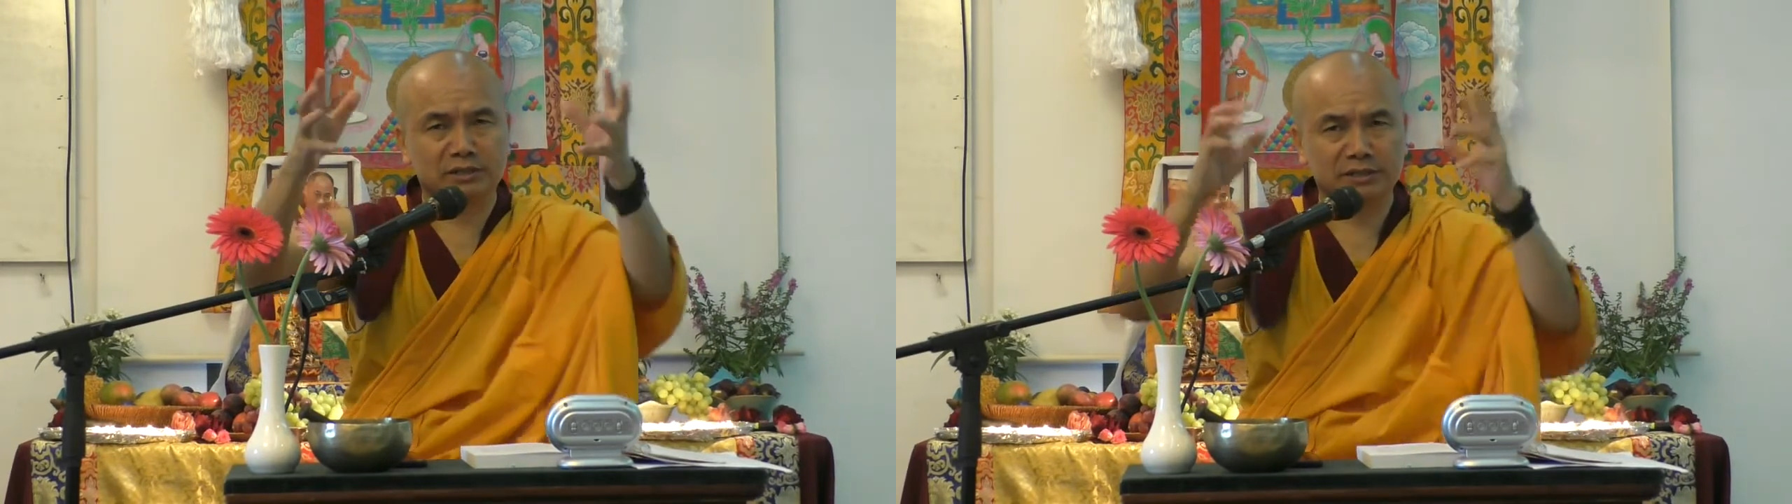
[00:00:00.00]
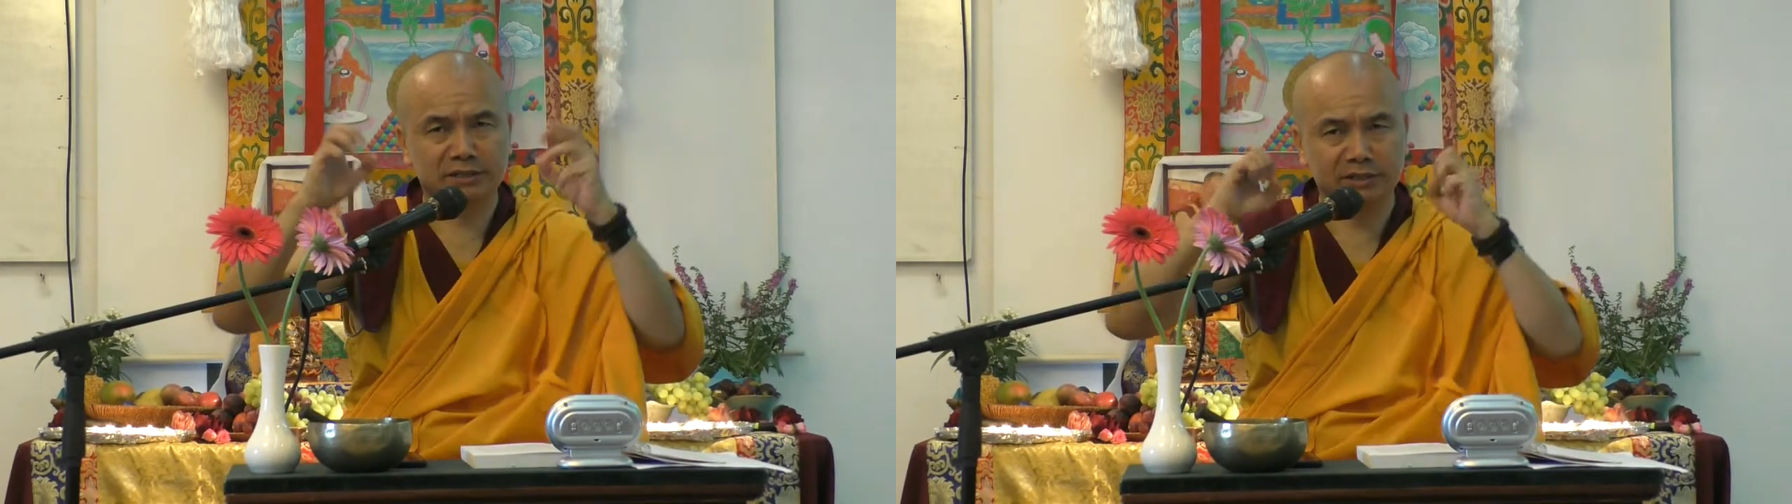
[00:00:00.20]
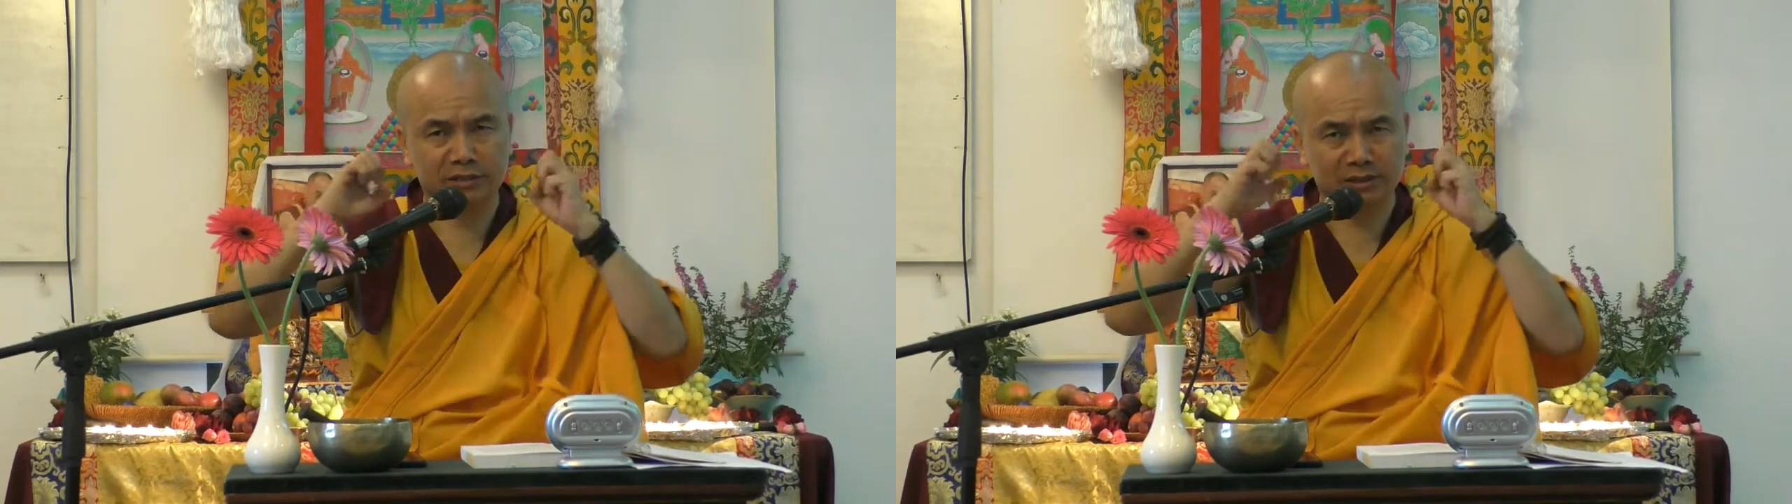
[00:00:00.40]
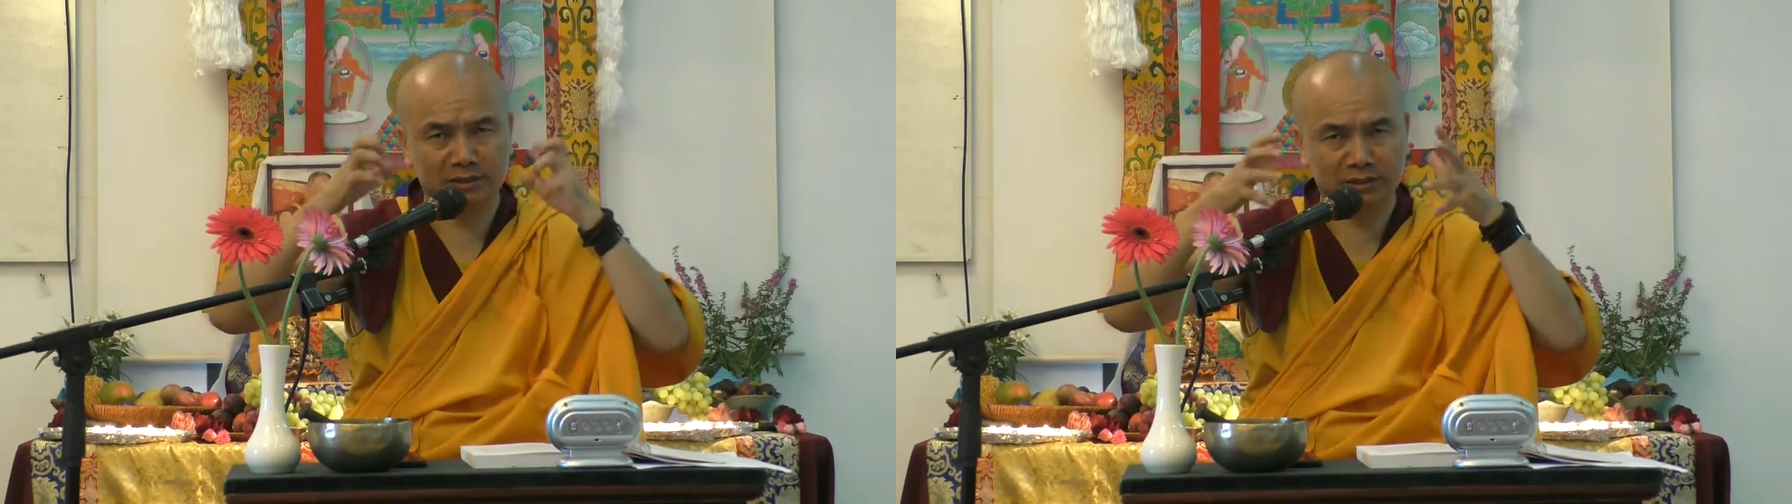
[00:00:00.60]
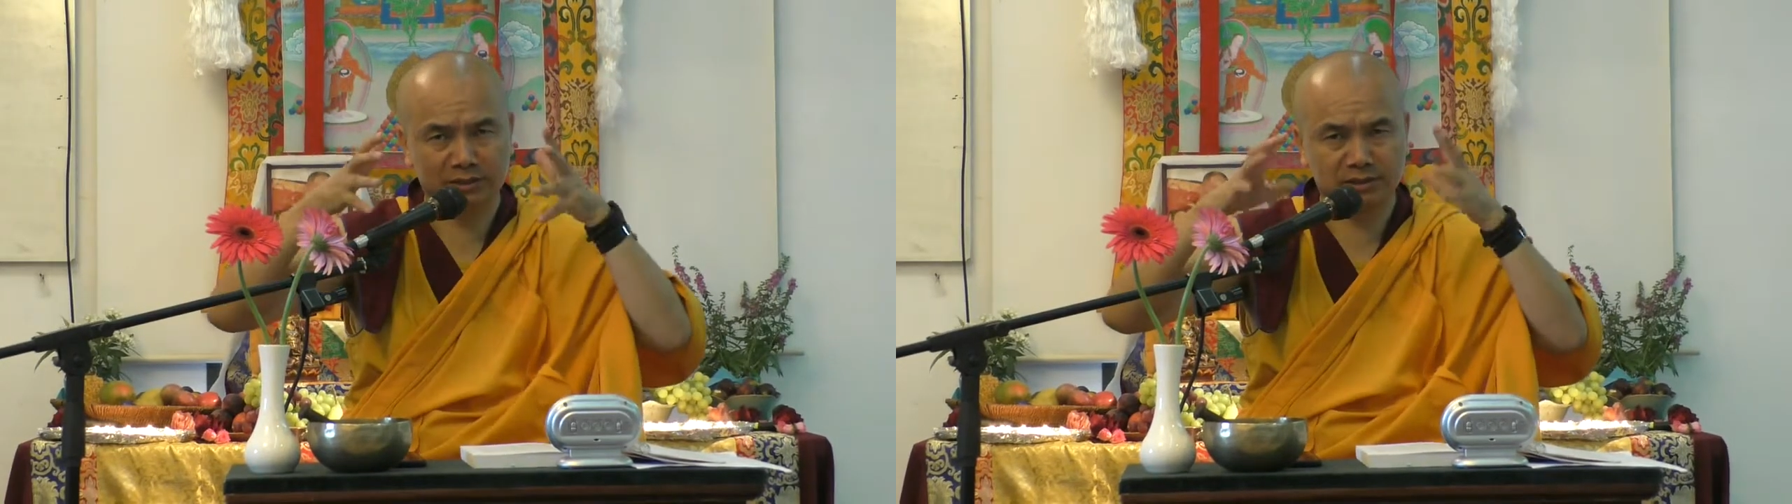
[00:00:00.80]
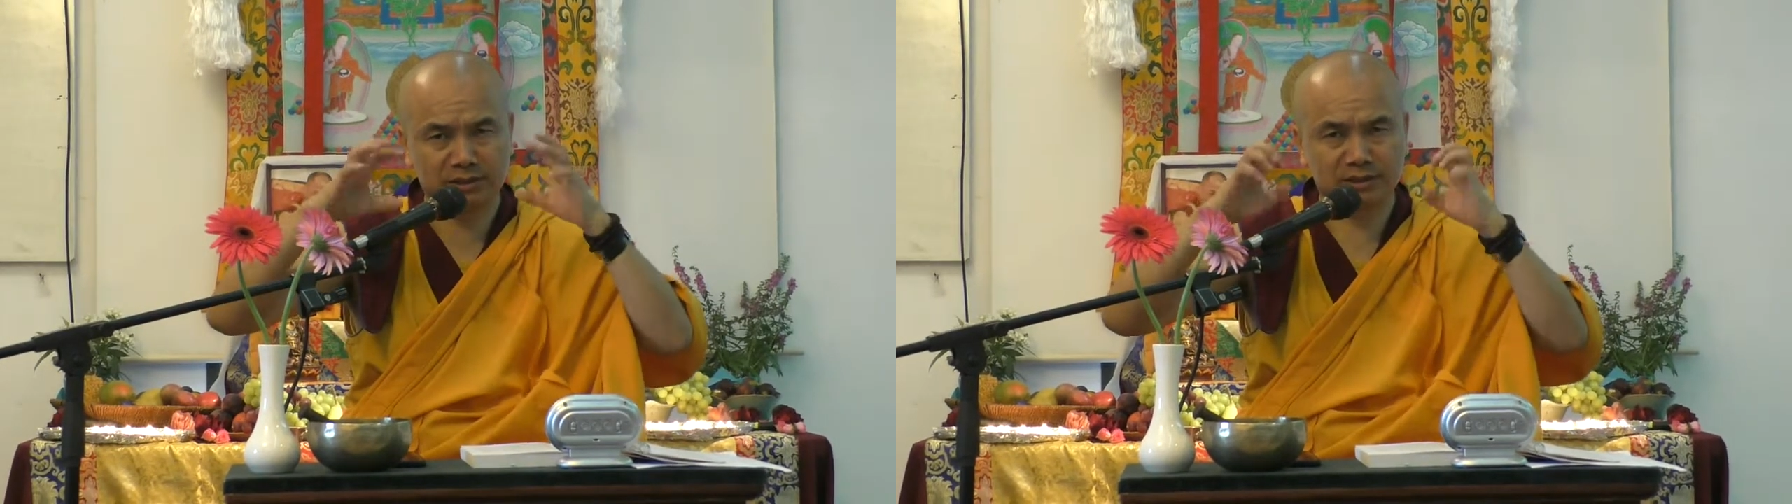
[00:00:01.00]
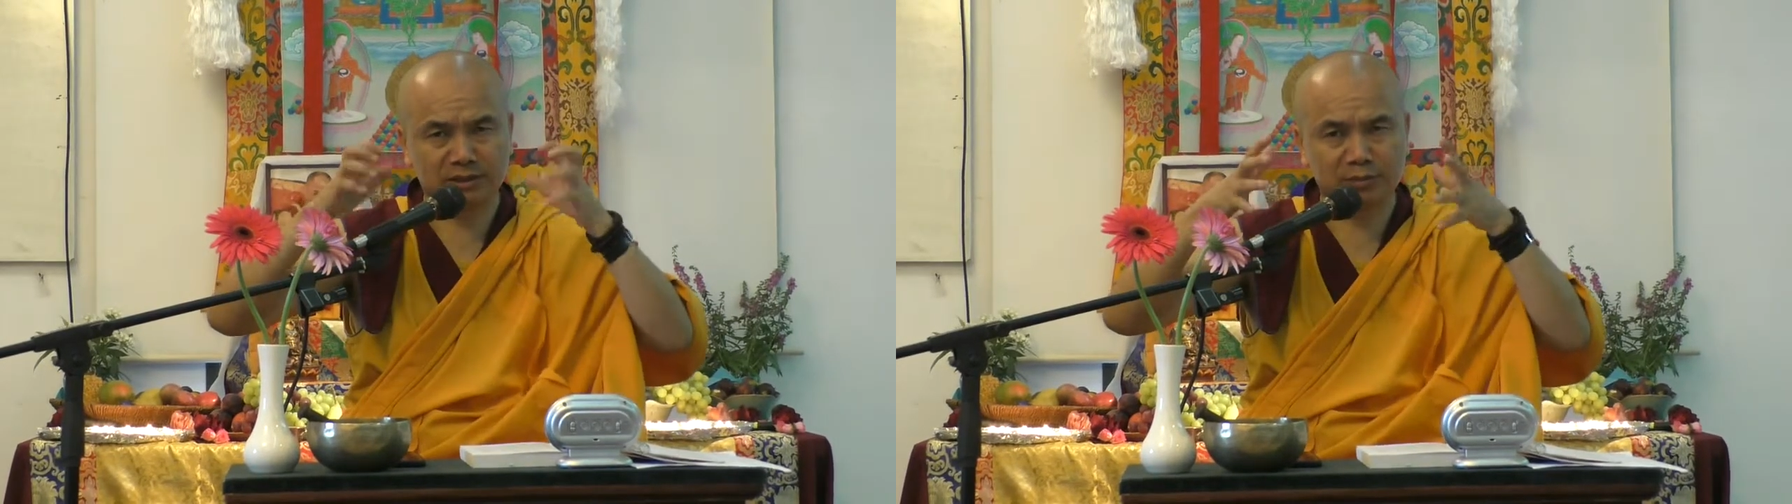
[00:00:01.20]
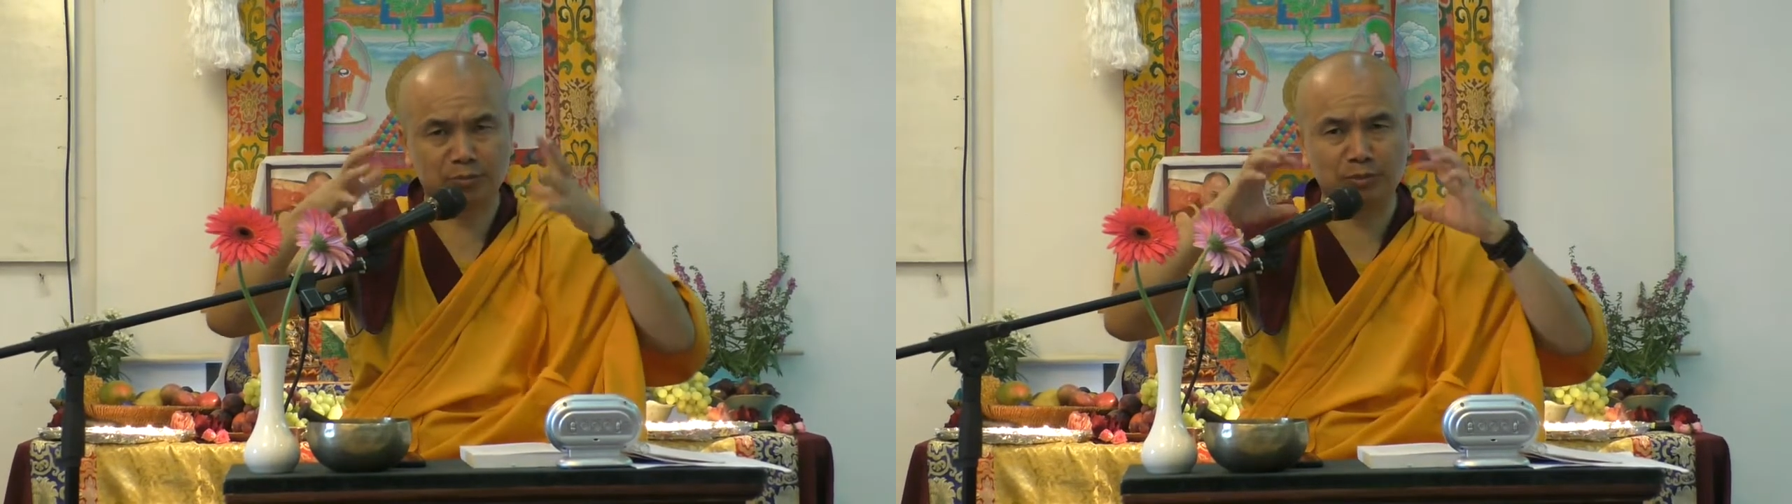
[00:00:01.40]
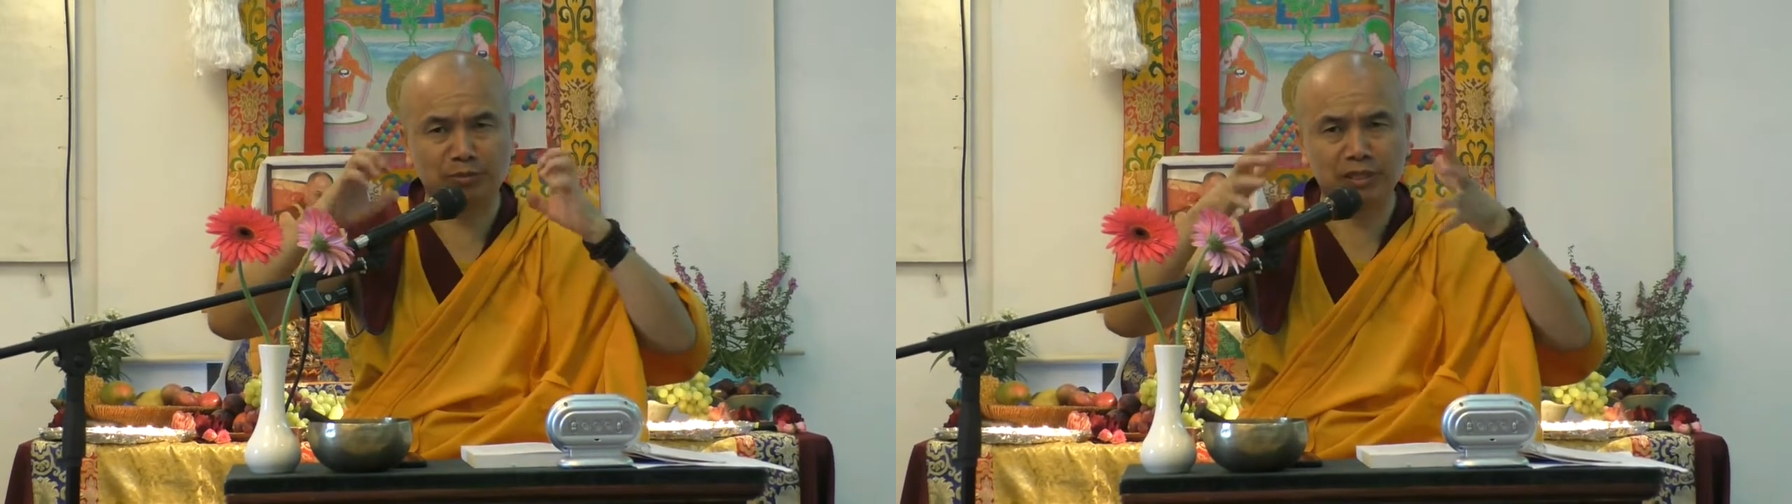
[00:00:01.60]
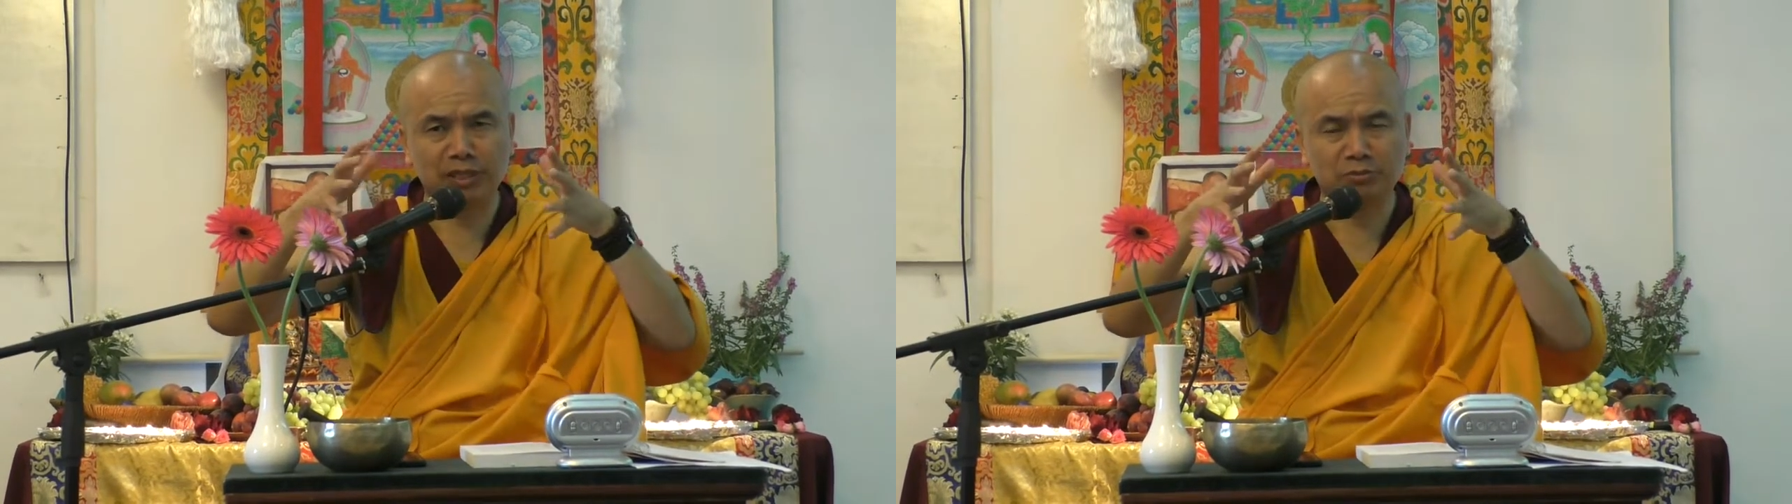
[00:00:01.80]
6
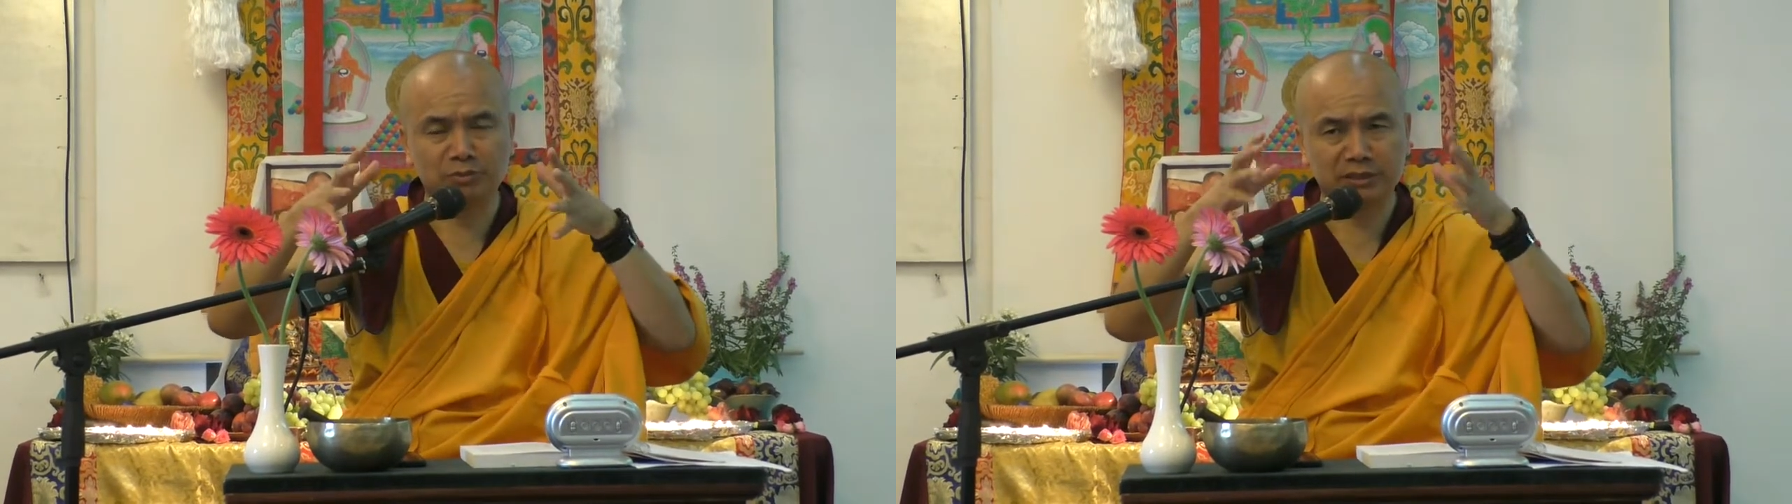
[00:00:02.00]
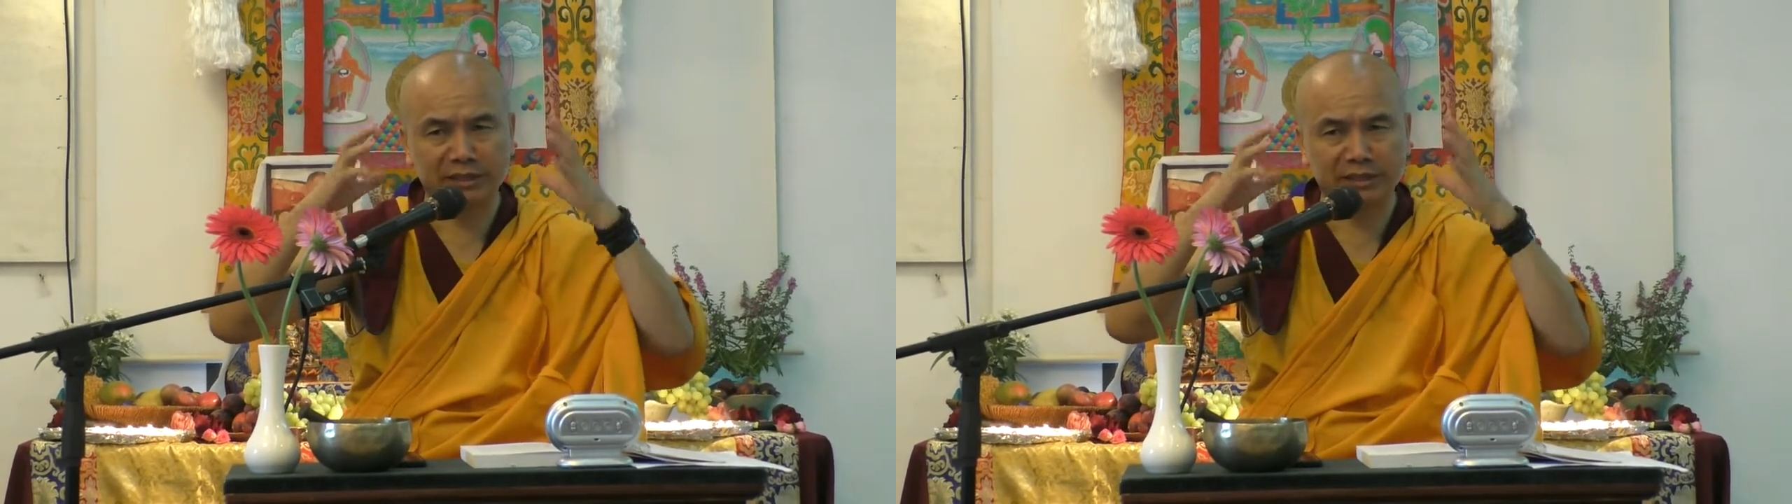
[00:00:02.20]
mediums,